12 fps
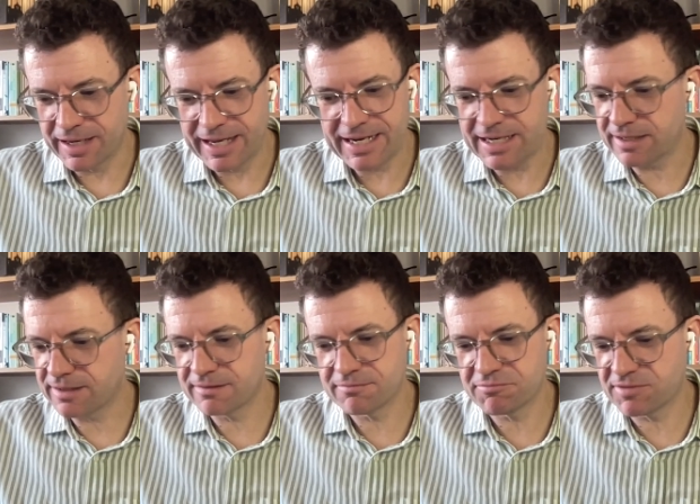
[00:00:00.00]
any
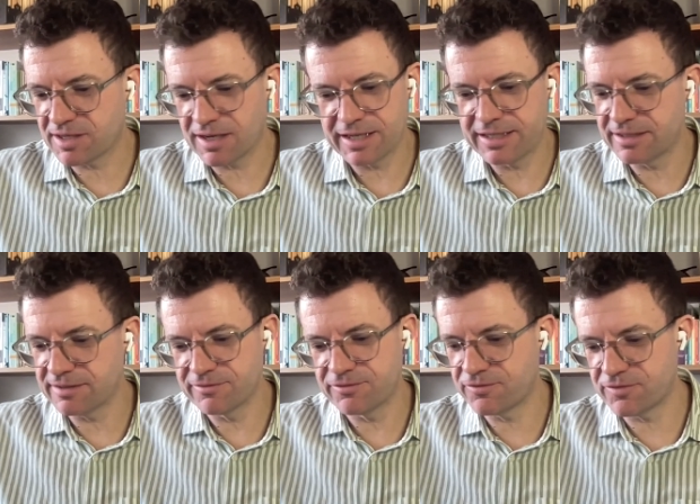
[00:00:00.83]
kind
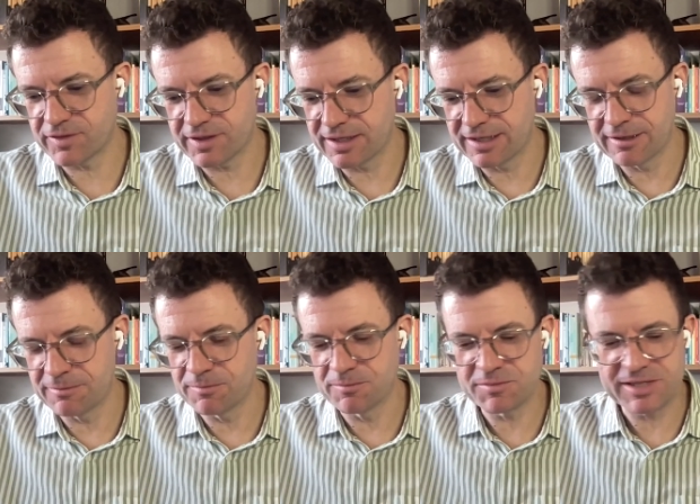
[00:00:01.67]
of
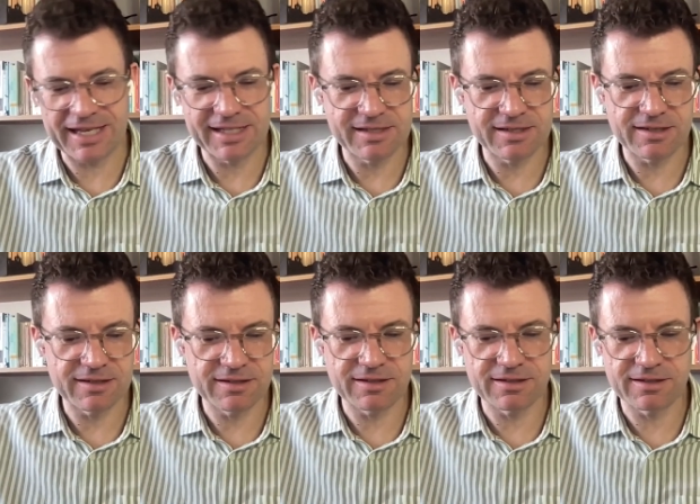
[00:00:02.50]
sense that
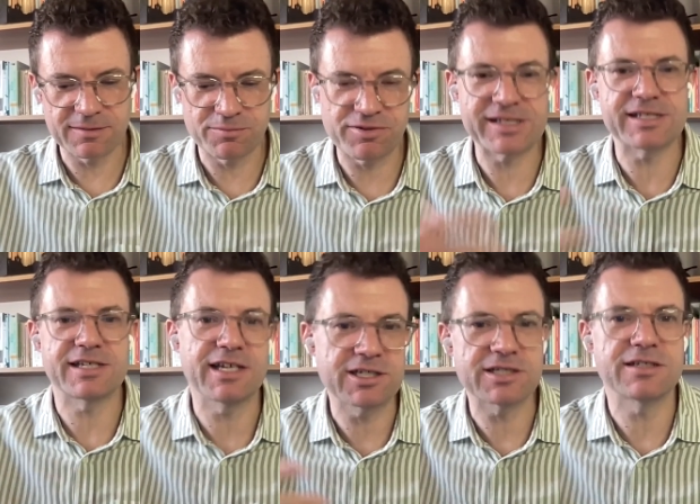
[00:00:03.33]
the
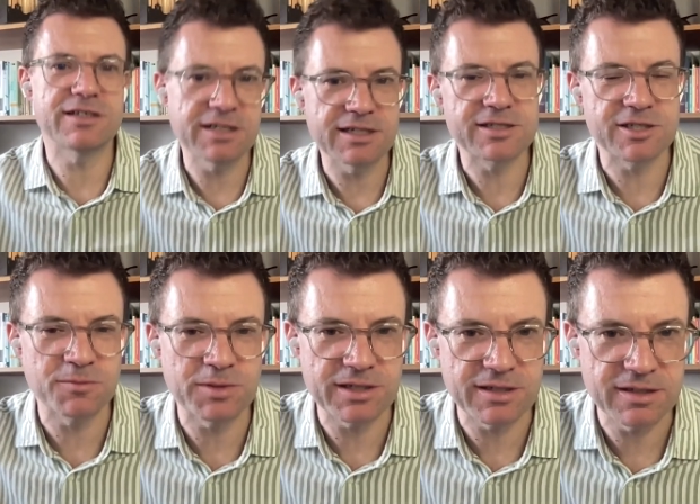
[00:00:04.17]
presentation needs to
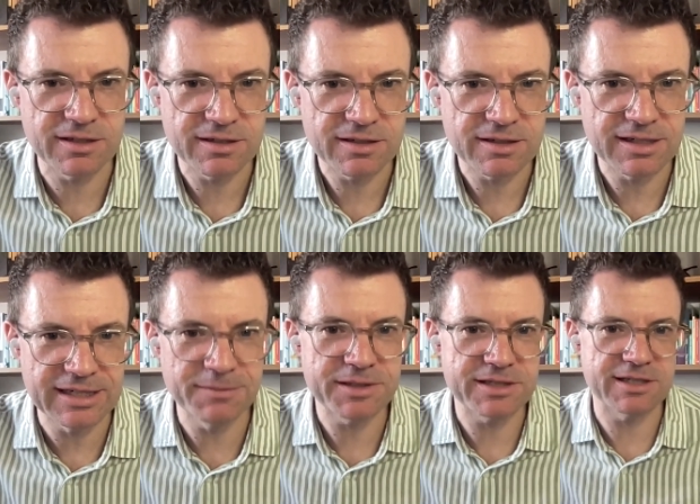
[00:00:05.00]
be
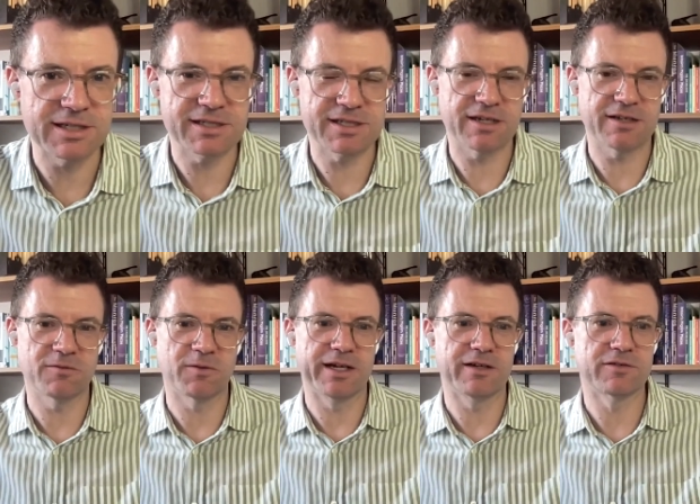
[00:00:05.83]
limited in a certain
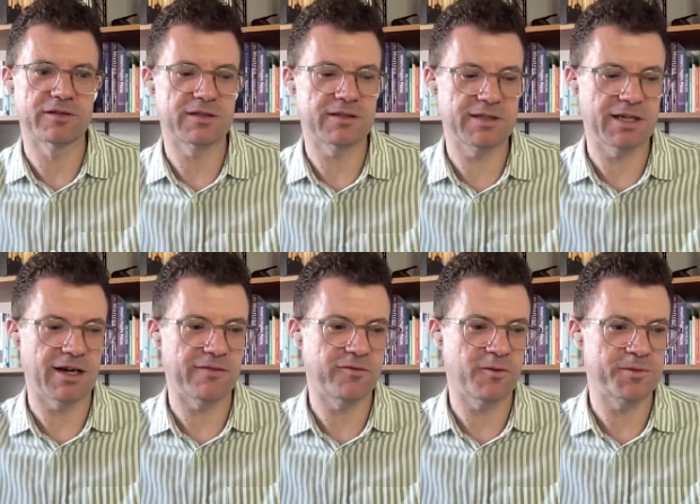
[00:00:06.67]
way, or that the
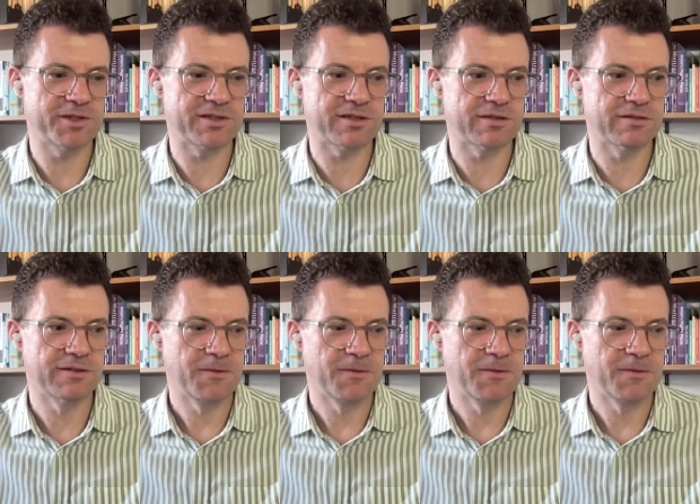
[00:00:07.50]
art form is so